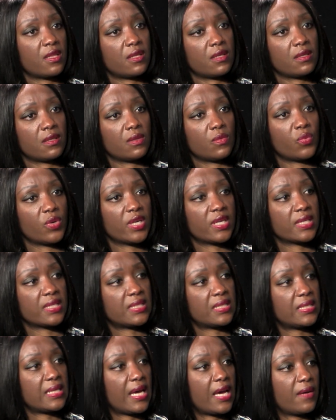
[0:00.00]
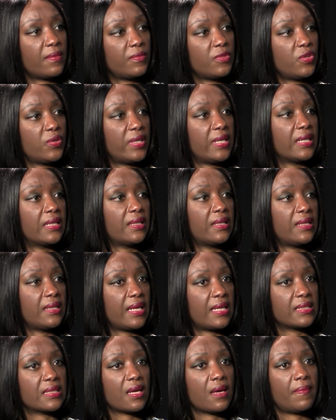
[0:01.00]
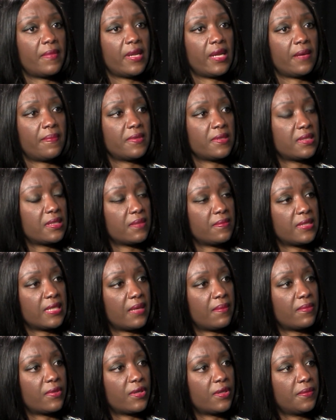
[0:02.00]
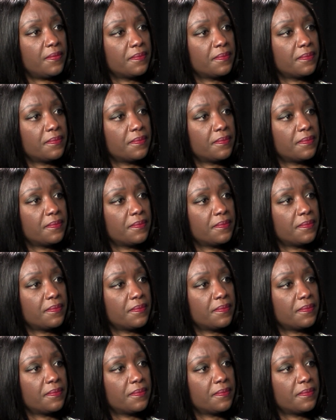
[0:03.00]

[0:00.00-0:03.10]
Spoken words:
the Wicked STEM New England. That's coming up in September.